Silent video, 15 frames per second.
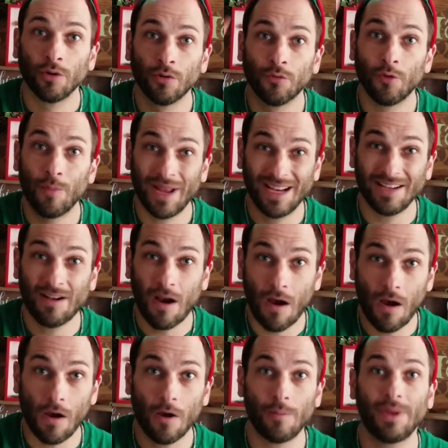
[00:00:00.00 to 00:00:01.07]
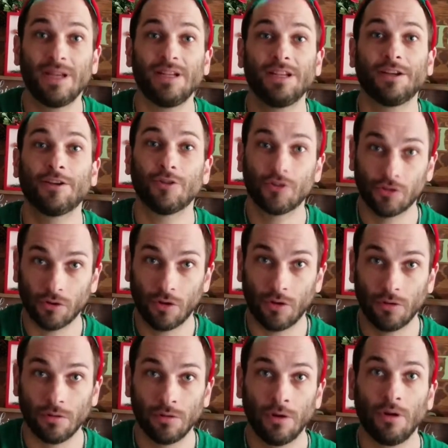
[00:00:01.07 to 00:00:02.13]
remain calm and in
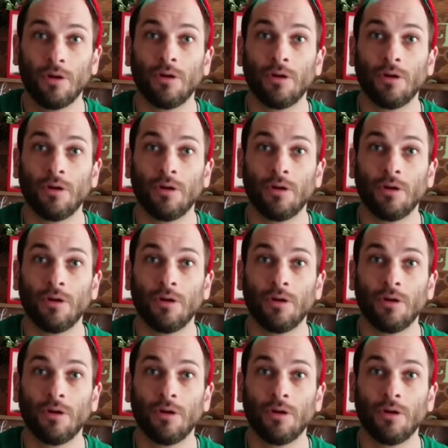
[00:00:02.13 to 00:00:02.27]
control.